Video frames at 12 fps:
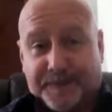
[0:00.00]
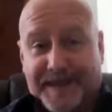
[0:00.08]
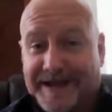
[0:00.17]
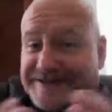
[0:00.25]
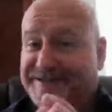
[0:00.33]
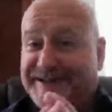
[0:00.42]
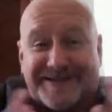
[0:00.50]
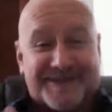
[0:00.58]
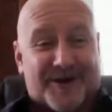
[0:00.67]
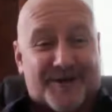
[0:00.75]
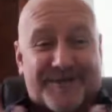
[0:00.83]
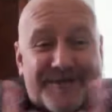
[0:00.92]
That's
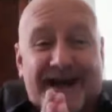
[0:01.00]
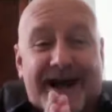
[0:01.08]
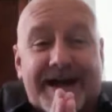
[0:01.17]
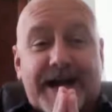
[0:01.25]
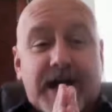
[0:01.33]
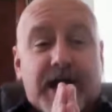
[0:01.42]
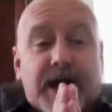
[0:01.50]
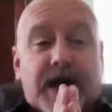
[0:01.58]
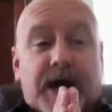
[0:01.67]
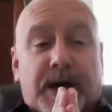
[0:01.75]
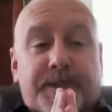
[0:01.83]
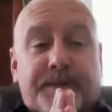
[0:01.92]
all we've got.
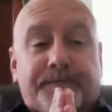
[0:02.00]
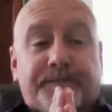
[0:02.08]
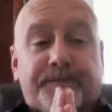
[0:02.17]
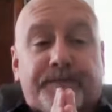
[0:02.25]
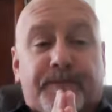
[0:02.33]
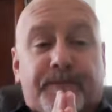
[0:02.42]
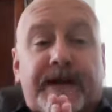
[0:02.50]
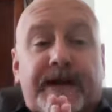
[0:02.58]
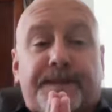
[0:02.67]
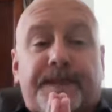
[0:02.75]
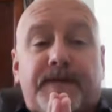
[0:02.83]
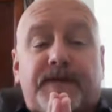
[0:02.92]

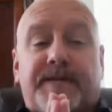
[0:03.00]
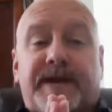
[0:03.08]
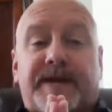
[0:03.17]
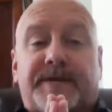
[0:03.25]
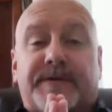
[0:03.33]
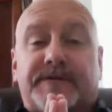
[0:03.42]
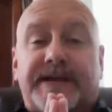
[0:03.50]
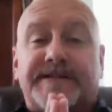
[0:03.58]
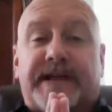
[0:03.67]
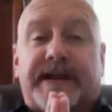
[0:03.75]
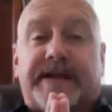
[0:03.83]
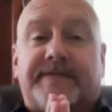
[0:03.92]
But you'll be able to
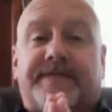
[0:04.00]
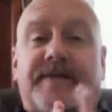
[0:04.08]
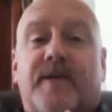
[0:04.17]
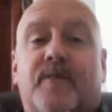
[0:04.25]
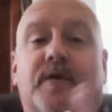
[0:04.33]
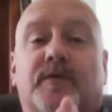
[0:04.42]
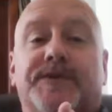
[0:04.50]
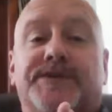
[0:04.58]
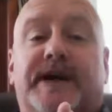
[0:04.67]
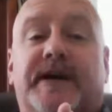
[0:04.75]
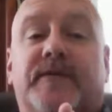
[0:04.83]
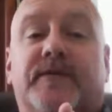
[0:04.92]
translate from what we're
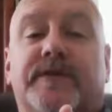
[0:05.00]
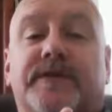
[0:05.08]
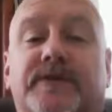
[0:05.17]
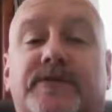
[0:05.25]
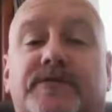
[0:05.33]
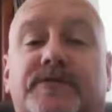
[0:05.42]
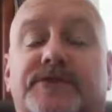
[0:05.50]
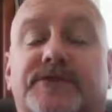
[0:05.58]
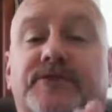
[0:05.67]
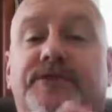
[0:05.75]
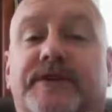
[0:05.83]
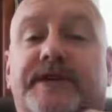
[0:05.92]
sharing with you
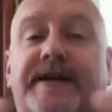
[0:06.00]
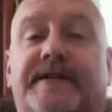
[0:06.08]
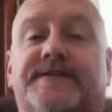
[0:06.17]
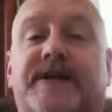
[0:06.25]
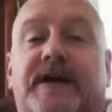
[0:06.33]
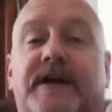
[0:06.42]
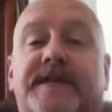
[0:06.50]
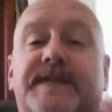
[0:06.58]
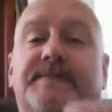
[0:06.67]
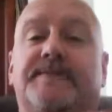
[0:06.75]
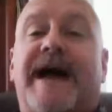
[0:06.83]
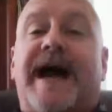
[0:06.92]
to your native tongue and
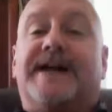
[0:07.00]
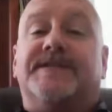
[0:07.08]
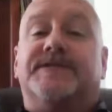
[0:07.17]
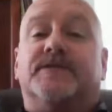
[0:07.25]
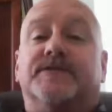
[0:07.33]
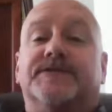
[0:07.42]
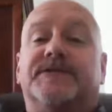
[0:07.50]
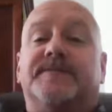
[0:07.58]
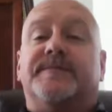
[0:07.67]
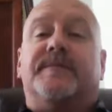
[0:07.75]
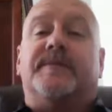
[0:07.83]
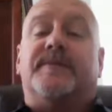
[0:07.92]
then back. So we'll still
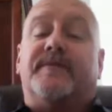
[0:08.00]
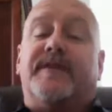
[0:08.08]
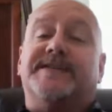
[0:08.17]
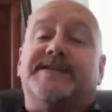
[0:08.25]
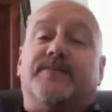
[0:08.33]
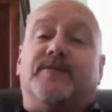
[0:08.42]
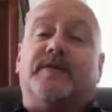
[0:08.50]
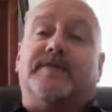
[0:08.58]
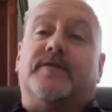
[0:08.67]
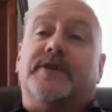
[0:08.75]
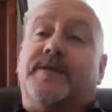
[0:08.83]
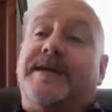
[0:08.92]
be able to provide
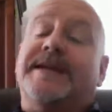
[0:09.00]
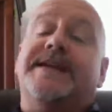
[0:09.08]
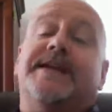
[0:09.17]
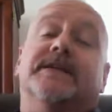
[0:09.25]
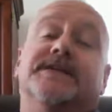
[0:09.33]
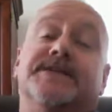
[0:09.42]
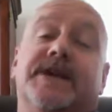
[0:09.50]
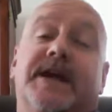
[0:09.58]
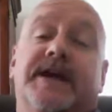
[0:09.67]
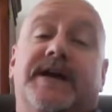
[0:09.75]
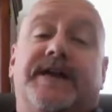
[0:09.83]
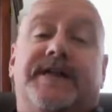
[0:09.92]
support for you in English,
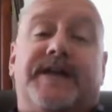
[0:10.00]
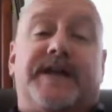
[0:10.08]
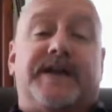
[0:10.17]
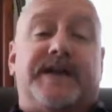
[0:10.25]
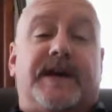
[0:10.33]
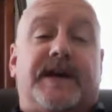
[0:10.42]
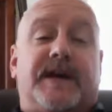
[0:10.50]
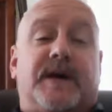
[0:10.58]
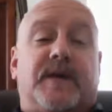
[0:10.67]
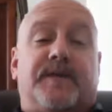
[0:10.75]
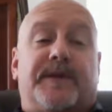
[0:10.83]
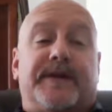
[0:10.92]
and then
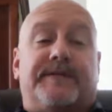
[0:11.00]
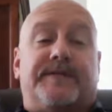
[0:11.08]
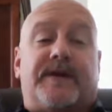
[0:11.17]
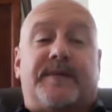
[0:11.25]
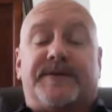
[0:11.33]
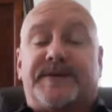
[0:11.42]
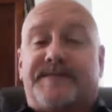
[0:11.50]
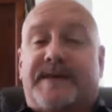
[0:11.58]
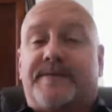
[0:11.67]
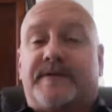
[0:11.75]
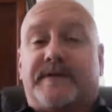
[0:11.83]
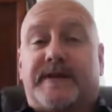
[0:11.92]
hopefully if you're able to
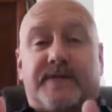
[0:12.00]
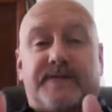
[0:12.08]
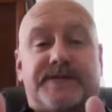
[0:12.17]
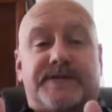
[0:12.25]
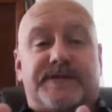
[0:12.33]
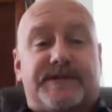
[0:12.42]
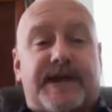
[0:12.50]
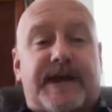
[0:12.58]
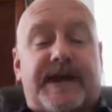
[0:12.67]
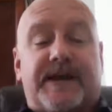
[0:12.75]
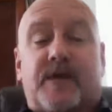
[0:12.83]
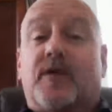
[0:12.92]
speak both languages,
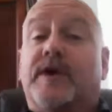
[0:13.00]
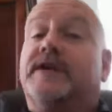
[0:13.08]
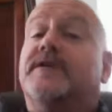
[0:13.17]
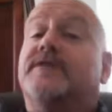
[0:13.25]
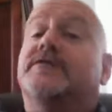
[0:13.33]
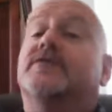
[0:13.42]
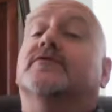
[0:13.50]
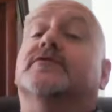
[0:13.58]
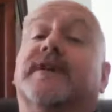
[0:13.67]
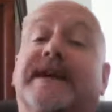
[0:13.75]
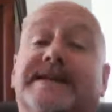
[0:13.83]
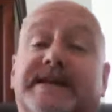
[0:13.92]
yay, or you can use Google
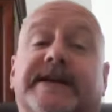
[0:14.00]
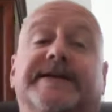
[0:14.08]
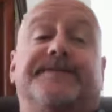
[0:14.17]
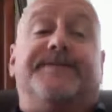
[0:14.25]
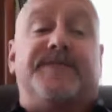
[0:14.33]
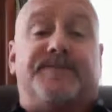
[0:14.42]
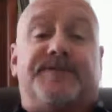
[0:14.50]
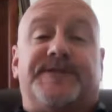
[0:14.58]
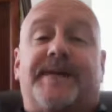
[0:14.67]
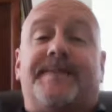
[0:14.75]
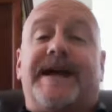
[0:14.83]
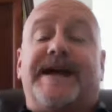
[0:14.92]
Translate to put
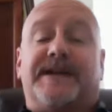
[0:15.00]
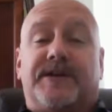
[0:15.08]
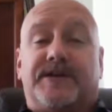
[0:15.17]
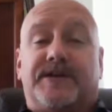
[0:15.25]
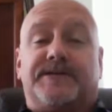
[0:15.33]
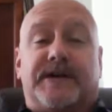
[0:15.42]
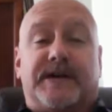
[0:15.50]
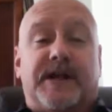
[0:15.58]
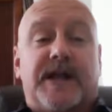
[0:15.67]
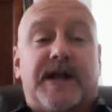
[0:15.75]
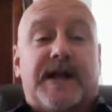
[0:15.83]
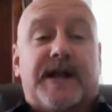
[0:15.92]
that back into your tongue.
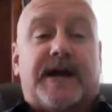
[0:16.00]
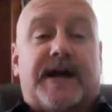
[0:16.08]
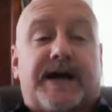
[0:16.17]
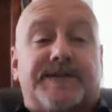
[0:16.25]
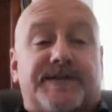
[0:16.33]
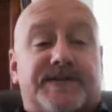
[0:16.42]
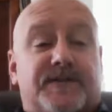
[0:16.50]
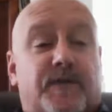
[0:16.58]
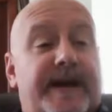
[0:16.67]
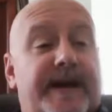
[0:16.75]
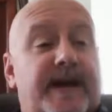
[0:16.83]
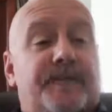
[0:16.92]
It's just a
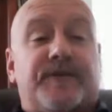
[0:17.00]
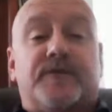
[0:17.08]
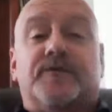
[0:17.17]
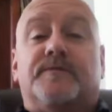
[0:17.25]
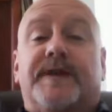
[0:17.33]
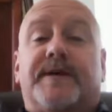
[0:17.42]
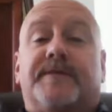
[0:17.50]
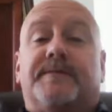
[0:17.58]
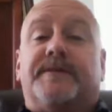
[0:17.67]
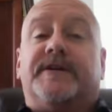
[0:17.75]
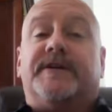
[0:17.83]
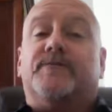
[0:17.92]
way to help you be able to
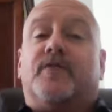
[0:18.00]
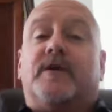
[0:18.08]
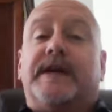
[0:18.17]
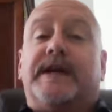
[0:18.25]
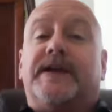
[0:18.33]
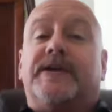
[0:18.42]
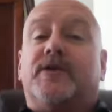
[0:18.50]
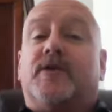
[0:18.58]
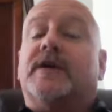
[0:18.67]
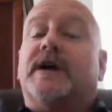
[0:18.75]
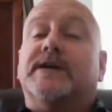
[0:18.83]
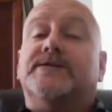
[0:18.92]
build more in
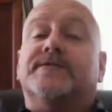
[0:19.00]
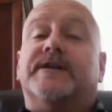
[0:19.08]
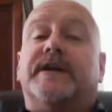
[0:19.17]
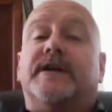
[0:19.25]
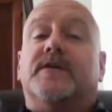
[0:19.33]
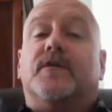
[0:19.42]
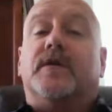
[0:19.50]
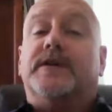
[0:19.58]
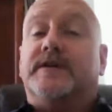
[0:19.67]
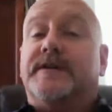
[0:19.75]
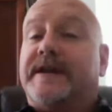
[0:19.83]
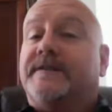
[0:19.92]
your country or
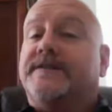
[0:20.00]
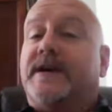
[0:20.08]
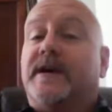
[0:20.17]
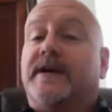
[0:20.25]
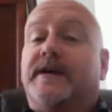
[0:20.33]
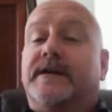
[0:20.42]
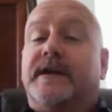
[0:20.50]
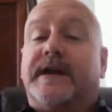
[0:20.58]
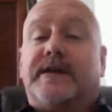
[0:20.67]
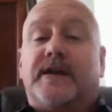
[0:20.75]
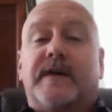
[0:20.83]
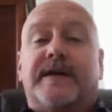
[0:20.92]
your native tongue
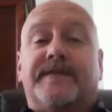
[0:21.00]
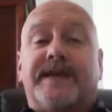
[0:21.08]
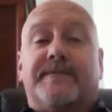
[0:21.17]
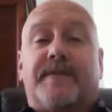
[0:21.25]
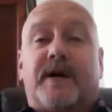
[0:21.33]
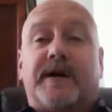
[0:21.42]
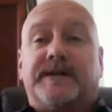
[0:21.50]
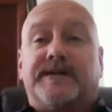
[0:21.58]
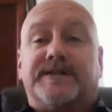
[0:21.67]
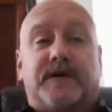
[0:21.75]
and go after that market.